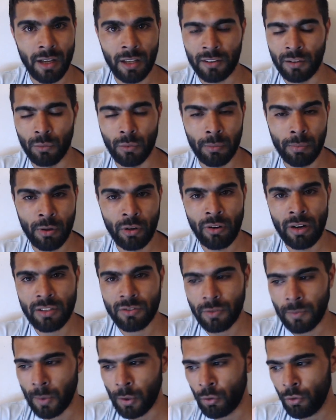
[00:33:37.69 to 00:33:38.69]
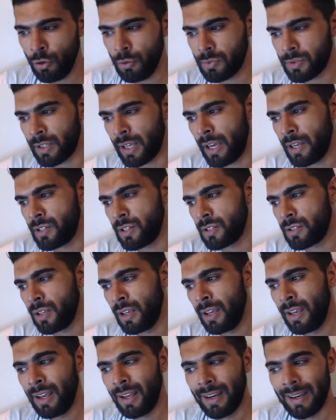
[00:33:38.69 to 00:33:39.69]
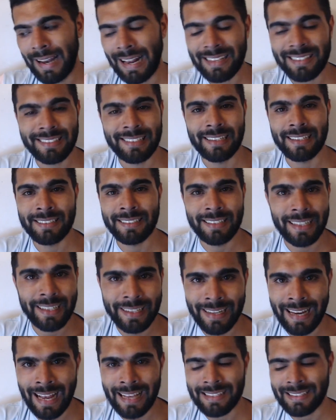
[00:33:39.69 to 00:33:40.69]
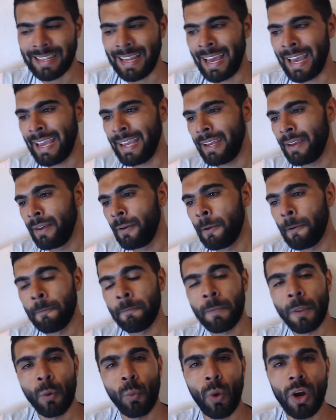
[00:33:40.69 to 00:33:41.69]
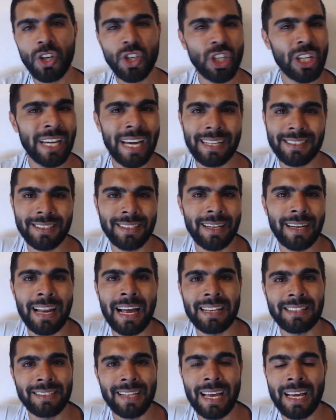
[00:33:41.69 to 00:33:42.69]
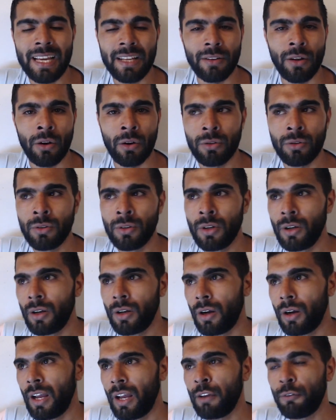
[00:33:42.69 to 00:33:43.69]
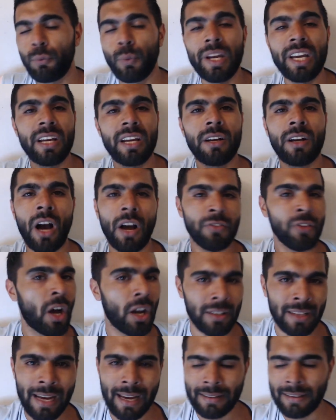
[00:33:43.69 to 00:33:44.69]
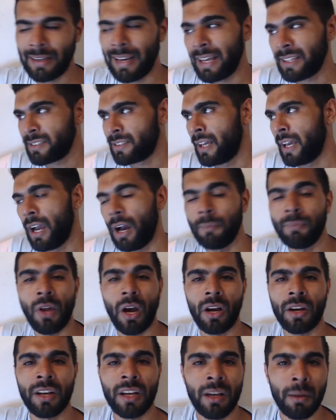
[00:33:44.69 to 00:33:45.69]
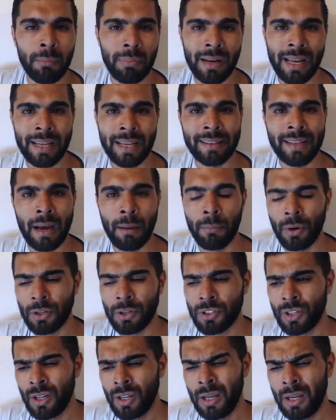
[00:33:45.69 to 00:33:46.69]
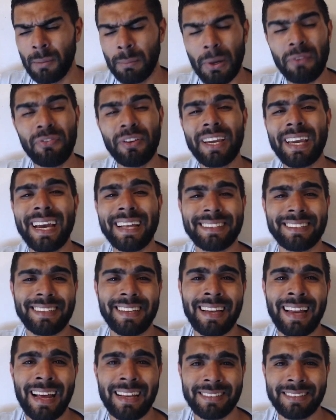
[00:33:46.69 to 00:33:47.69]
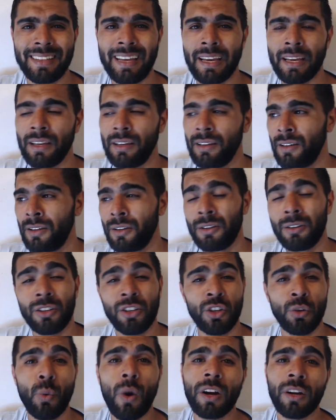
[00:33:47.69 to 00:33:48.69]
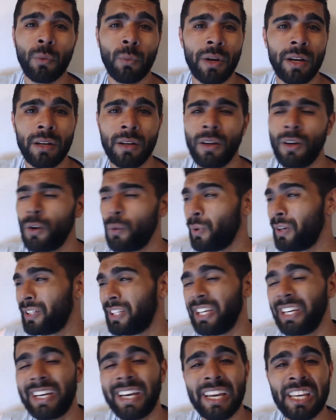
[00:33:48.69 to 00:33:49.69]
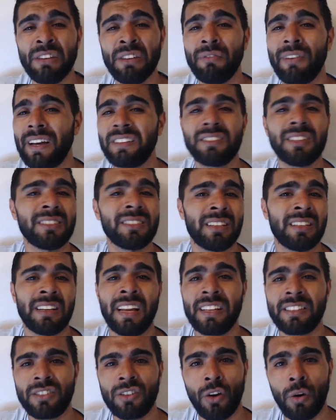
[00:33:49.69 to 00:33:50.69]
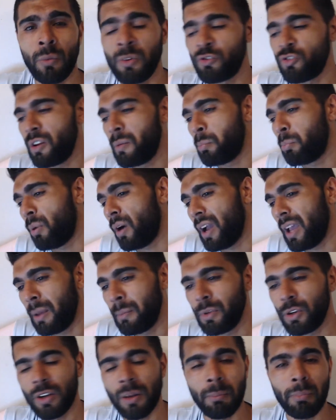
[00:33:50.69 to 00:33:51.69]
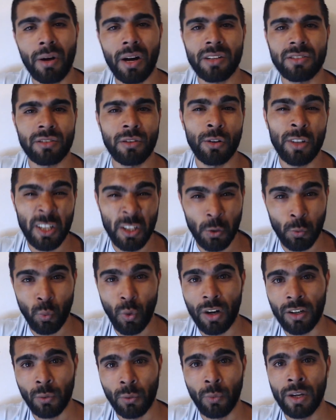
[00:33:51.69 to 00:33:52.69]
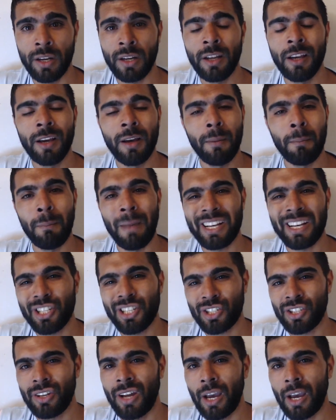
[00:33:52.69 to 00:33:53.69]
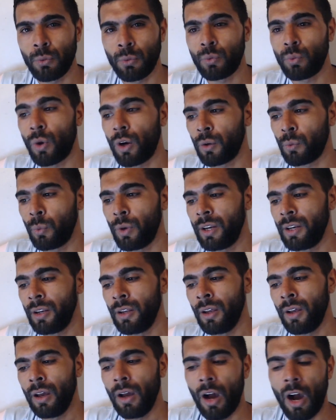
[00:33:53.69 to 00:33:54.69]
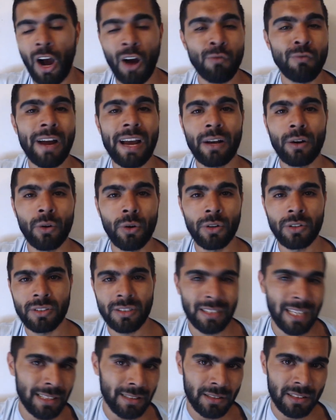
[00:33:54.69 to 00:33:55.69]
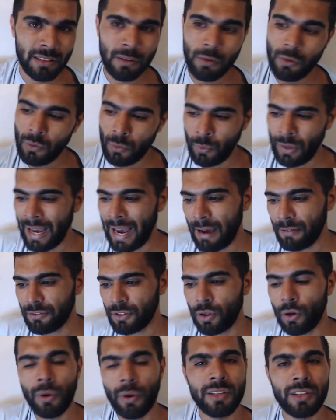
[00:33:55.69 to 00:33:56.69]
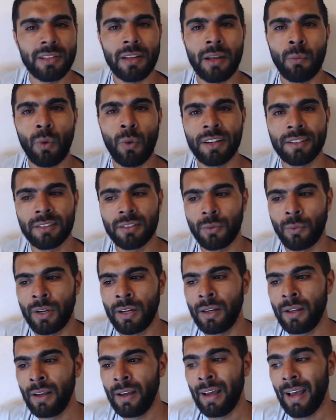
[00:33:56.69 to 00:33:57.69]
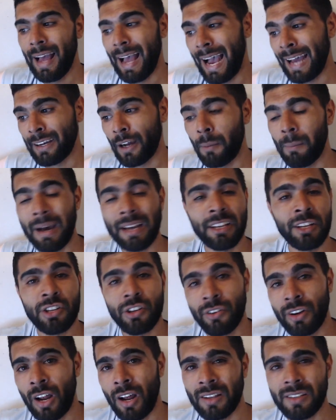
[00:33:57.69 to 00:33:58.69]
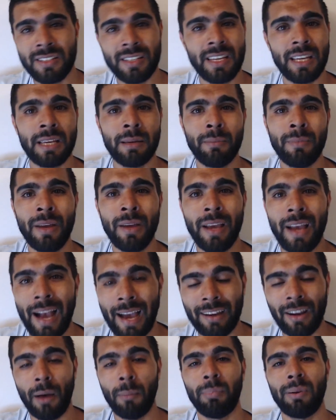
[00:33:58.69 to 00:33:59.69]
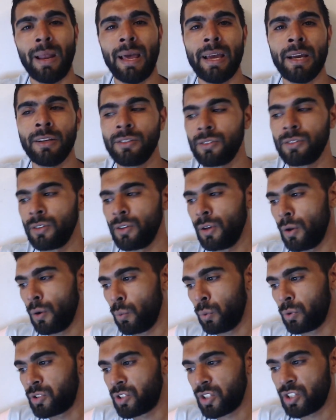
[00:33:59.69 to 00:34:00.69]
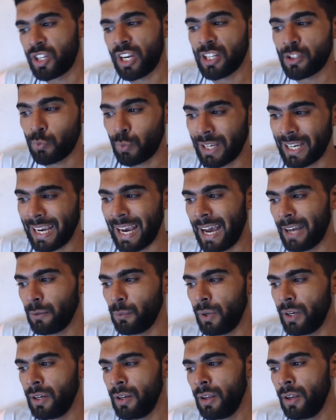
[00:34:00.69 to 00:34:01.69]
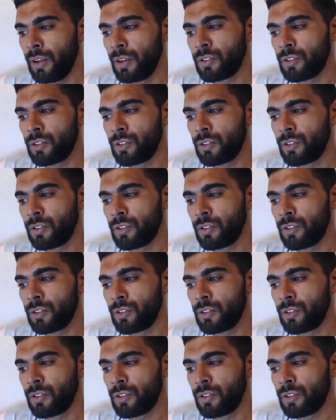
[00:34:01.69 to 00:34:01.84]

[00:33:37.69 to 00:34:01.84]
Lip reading: I think we'll progress from the group stages, last 16, last 8. Once you get to the last 8 though, if we got knocked down in the last 8, I'm not going to complain that much. But if you get to the last 8, you want to win. Whether you get Juventus, Atletico Madrid, Bayern Munich, Barcelona, you want to win. Manchester United would want to win. Our record says we have to go into them wanting to win. And our manager and our team and our players would suggest we can win.